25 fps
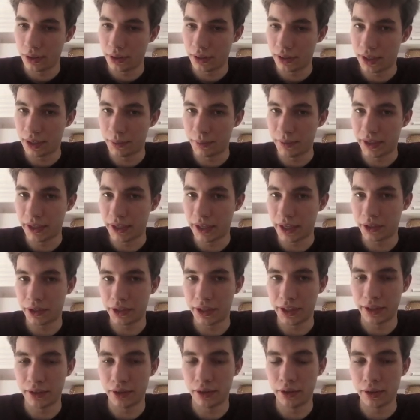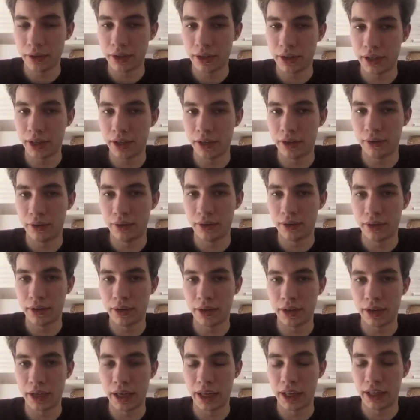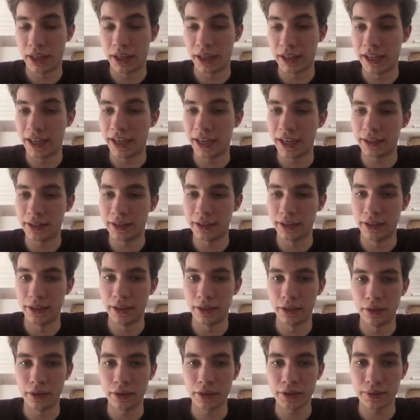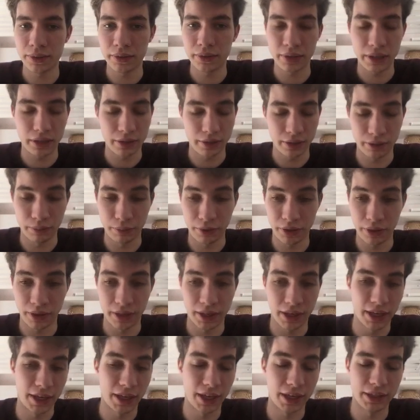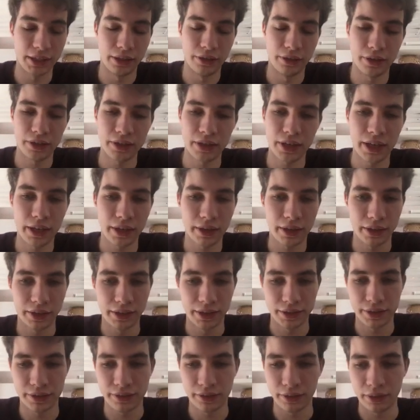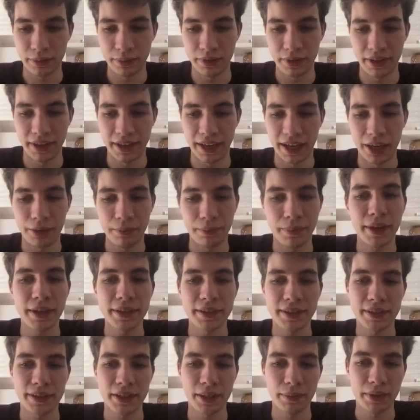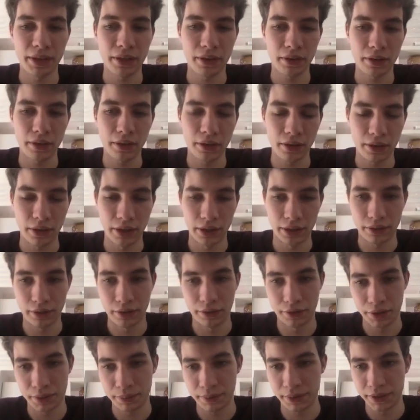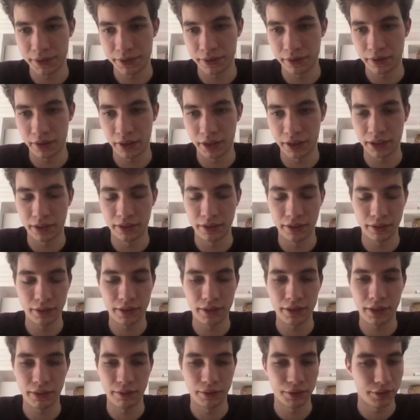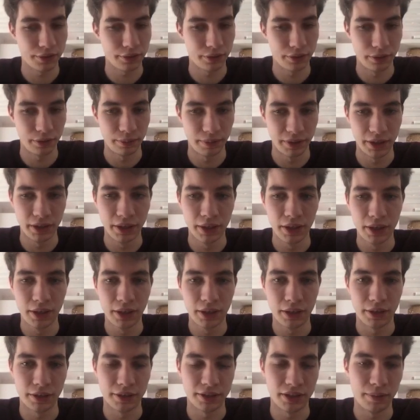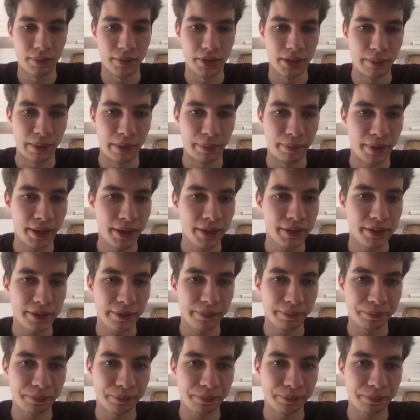And we can actually take a look at how theta hat t looks, what theta hat t looks like, and this is going to be the unbiased estimator that corresponds to theta tilde t, which is going to be similar but biased.